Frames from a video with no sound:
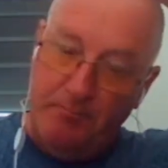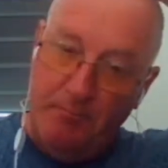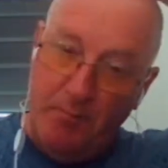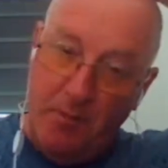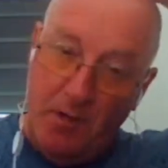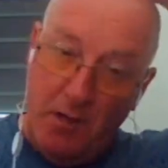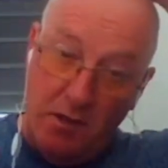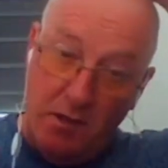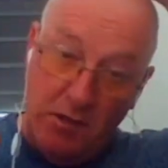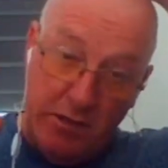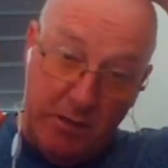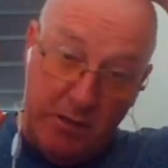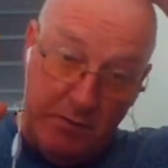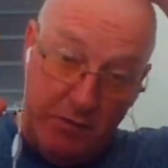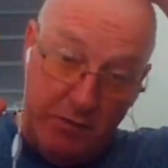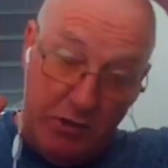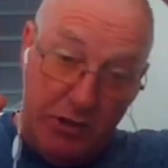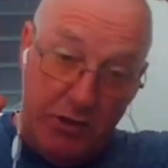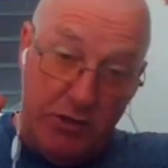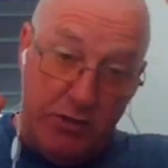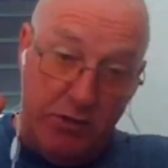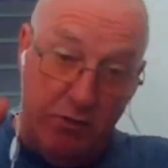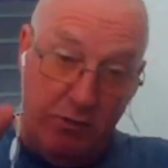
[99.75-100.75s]
So
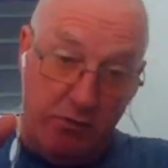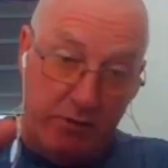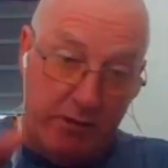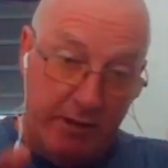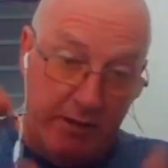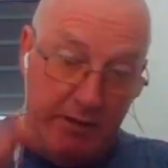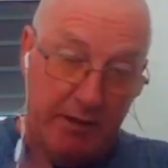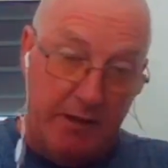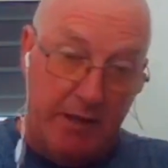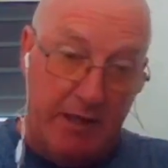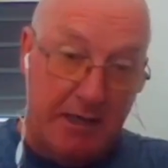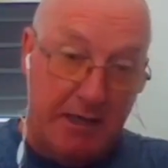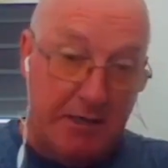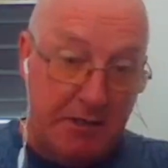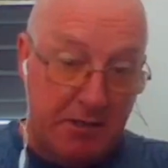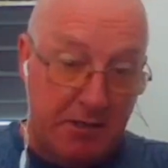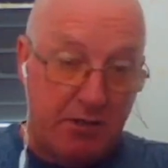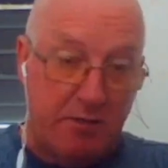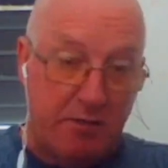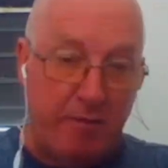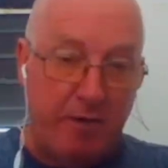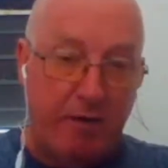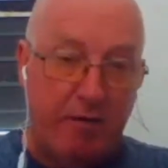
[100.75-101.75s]
she's looked at the East
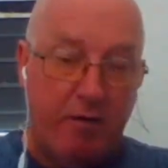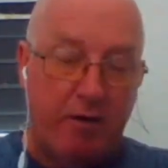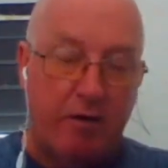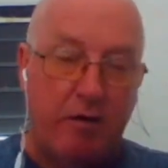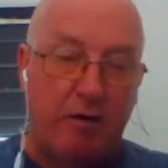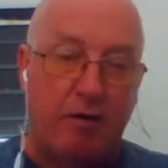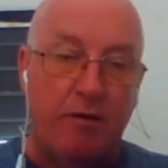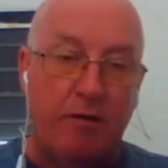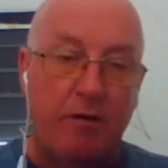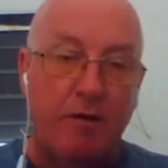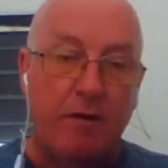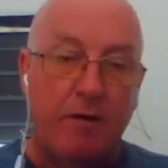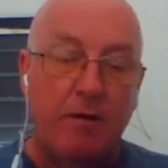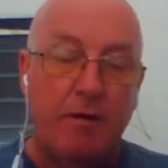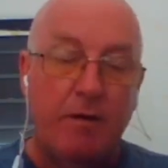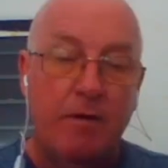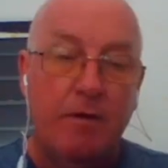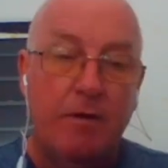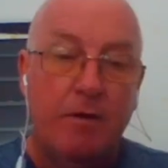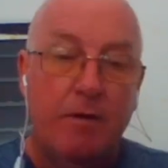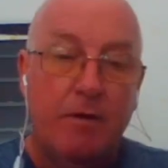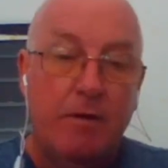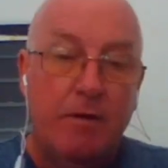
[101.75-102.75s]
Siberian
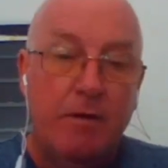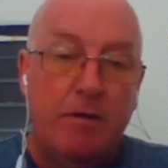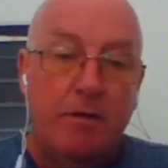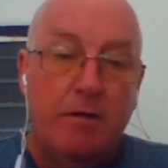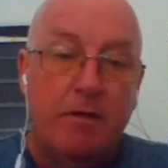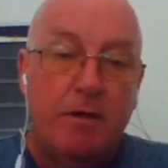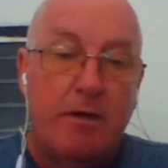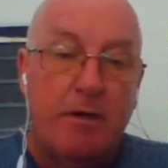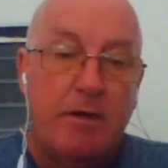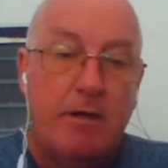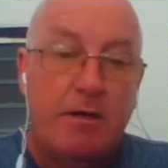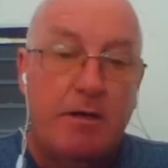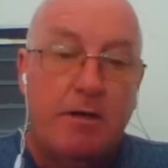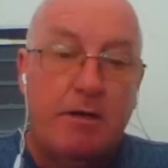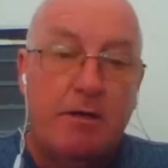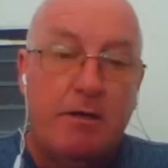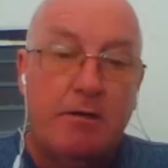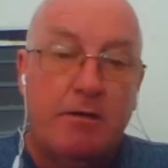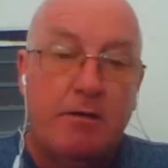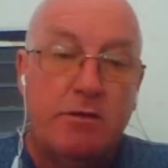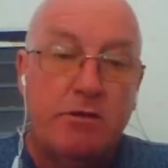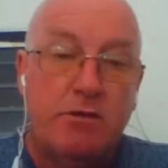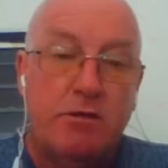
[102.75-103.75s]

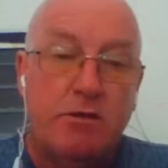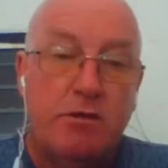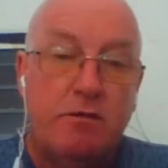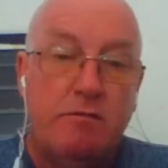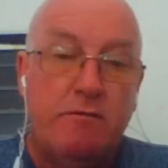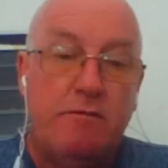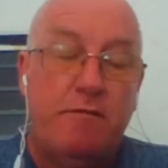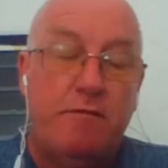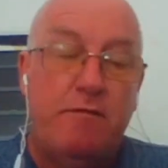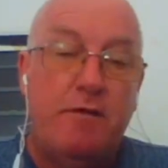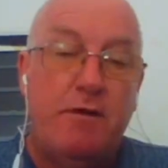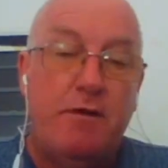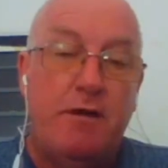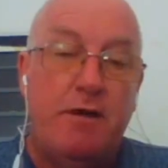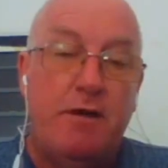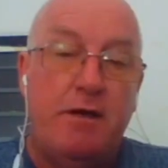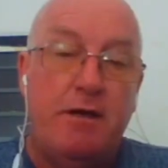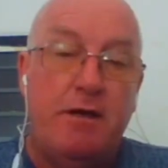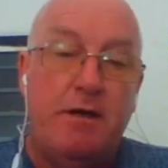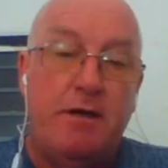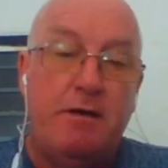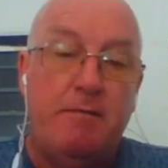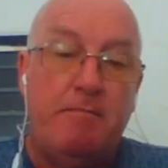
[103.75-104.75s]
ice shelf
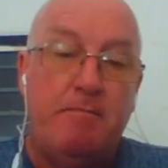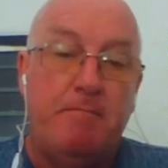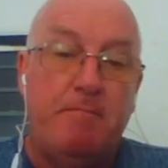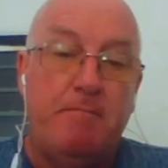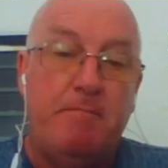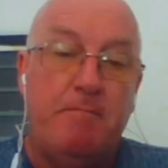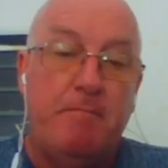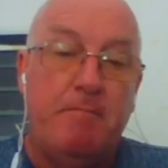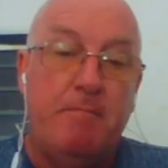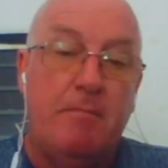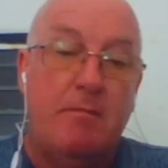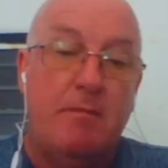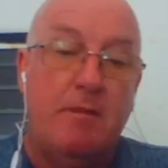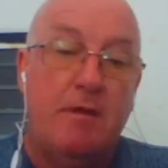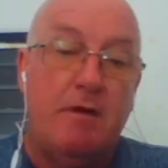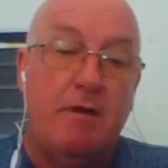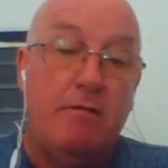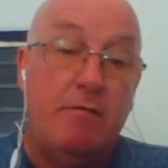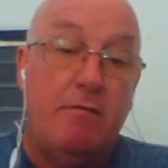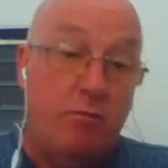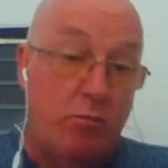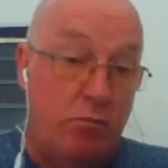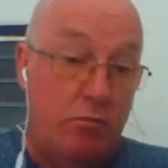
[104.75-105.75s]

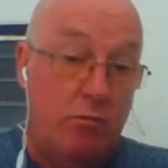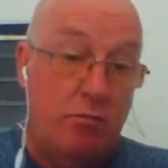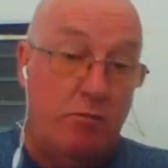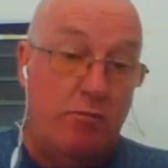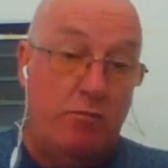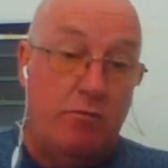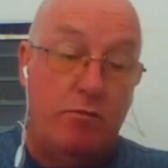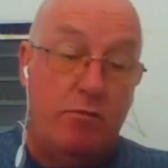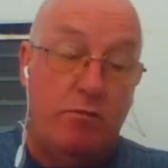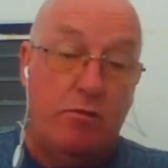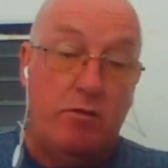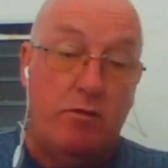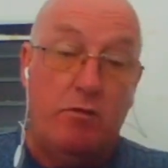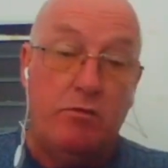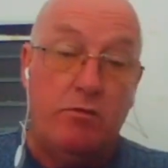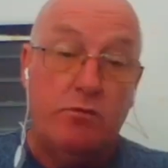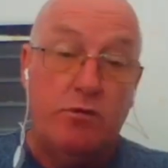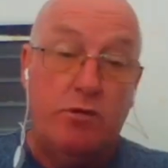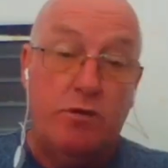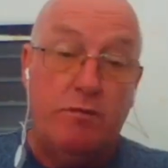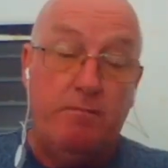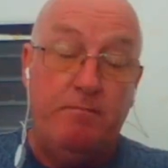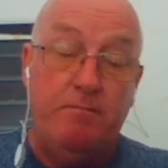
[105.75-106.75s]
for a long time,